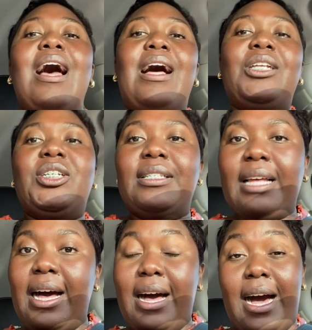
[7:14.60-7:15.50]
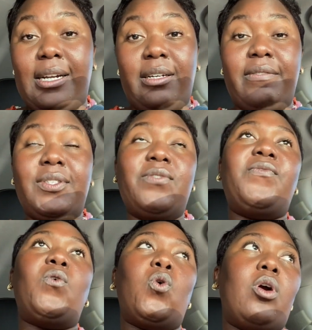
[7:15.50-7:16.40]
I just got out of
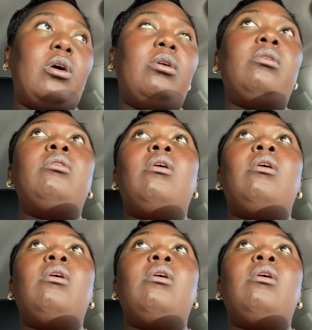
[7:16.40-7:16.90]
Sephora.